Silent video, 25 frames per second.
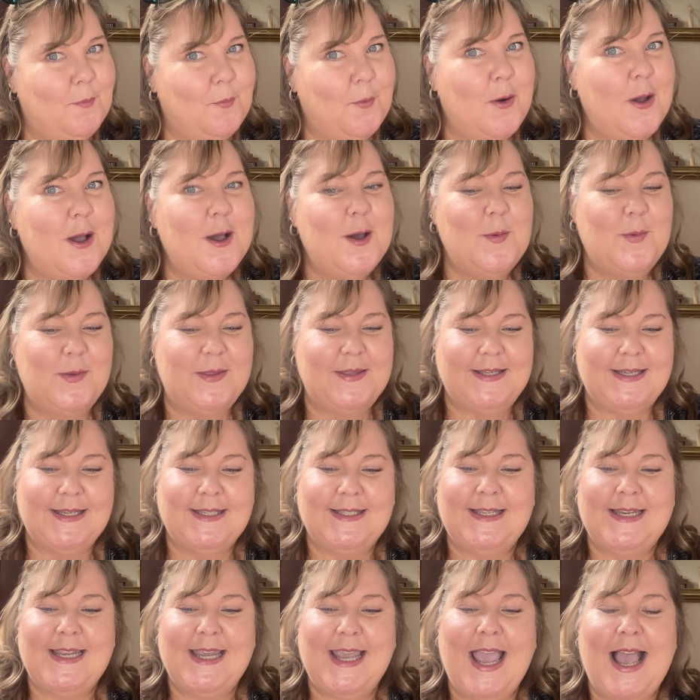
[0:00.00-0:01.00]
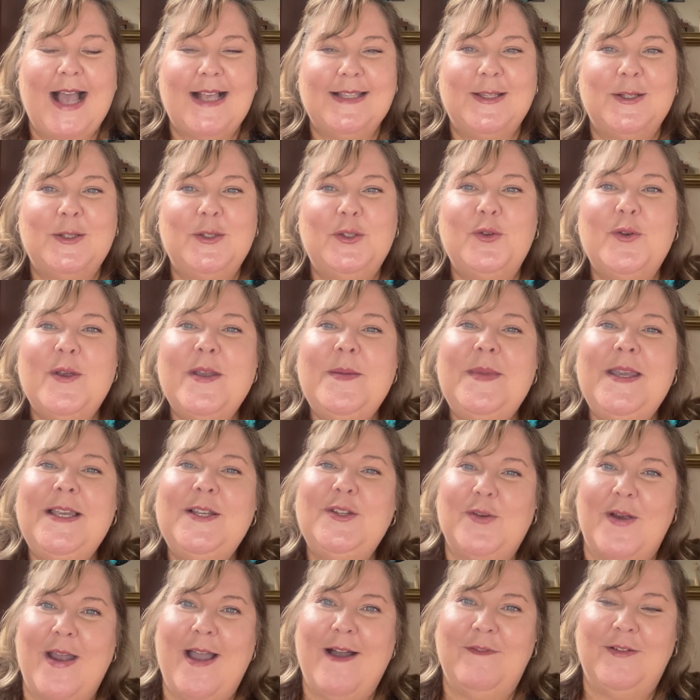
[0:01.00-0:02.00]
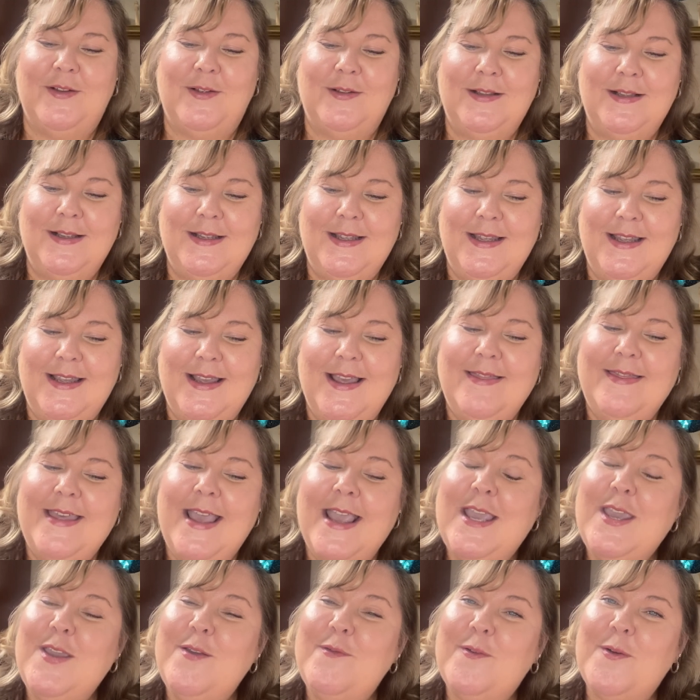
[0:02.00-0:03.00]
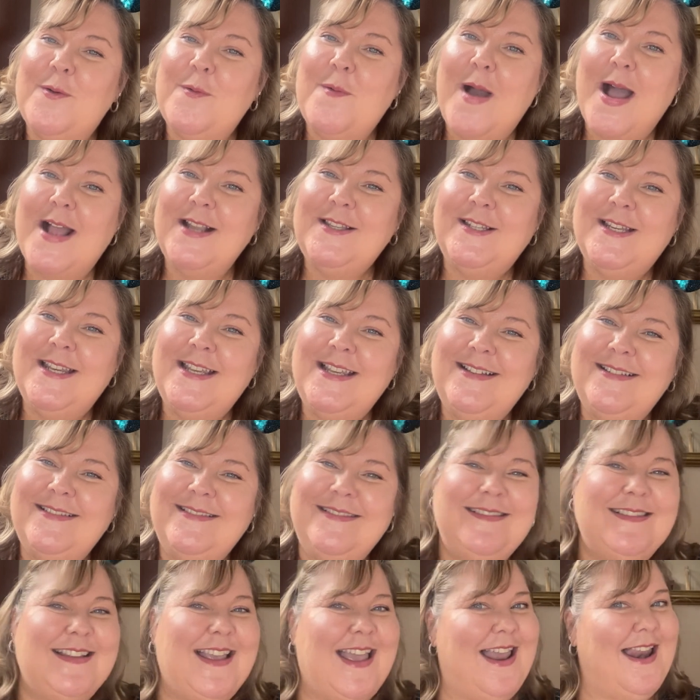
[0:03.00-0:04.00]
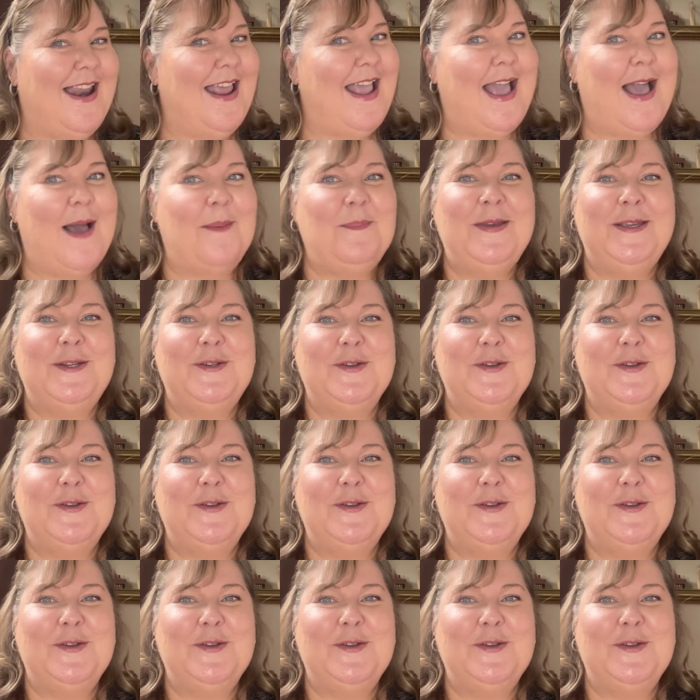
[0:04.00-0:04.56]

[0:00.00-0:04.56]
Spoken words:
Brooke with Disney Castle Dreaming Travel. Thank you for watching and happy